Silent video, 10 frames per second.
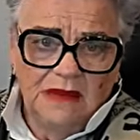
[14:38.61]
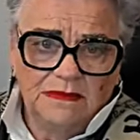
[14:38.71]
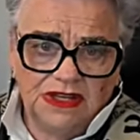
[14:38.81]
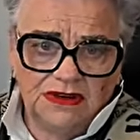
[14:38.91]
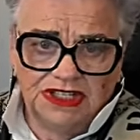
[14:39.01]

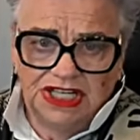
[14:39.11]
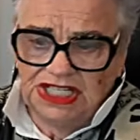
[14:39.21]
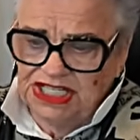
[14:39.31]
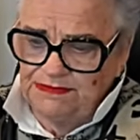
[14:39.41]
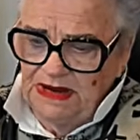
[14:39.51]
because
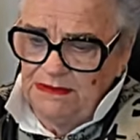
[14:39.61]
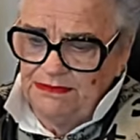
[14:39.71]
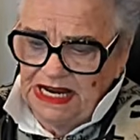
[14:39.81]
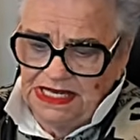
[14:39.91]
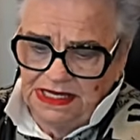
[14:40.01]
he's been
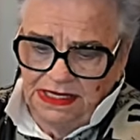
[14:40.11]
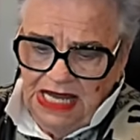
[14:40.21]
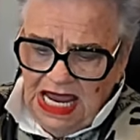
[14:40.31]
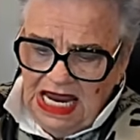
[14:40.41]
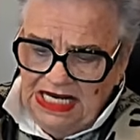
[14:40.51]
beaten,
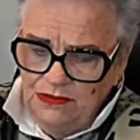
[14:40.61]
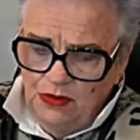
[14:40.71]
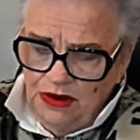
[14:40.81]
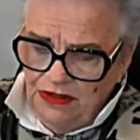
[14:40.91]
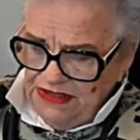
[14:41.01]
and he
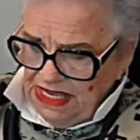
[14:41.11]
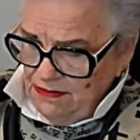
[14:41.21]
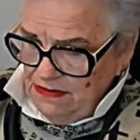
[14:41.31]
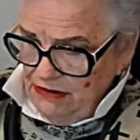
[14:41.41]
wanted the